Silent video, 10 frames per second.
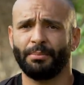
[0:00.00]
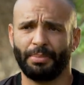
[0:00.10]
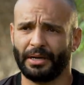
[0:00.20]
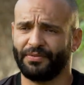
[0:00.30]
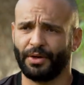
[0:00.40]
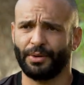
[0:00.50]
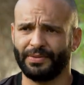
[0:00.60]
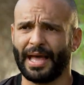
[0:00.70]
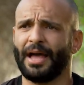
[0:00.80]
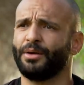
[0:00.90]
but if they're
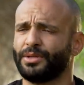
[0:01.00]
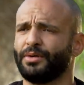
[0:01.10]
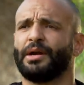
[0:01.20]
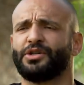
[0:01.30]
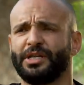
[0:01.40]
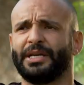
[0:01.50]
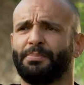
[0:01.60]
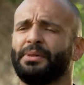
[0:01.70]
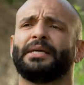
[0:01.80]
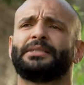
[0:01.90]
in the house, they're actually in a
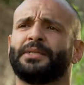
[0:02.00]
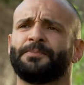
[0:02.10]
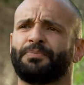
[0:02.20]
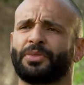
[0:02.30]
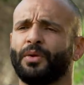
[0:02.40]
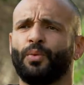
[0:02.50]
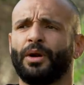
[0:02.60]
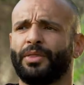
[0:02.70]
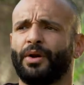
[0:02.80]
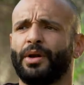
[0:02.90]
place
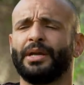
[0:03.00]
where they're